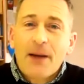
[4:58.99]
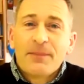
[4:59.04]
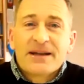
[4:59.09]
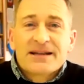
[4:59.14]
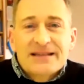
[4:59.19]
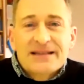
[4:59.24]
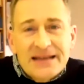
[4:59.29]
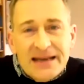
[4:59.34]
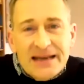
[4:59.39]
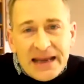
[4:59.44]

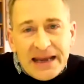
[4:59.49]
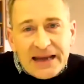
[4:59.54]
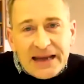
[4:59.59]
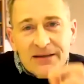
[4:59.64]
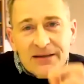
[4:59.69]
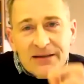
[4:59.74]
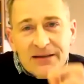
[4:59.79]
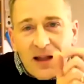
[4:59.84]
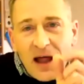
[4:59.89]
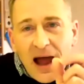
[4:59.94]
this
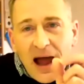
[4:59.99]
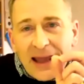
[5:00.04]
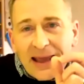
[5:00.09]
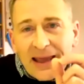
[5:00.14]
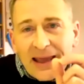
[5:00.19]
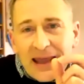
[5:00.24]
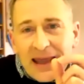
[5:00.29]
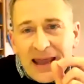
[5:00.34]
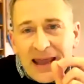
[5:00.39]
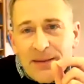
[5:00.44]
needle-like
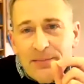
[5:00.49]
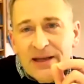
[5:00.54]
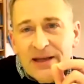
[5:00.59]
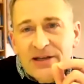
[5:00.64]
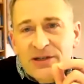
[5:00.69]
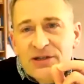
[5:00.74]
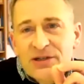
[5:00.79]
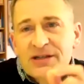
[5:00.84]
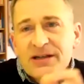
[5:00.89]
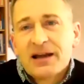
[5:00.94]

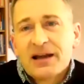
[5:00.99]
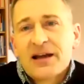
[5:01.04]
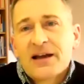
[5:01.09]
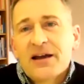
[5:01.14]
image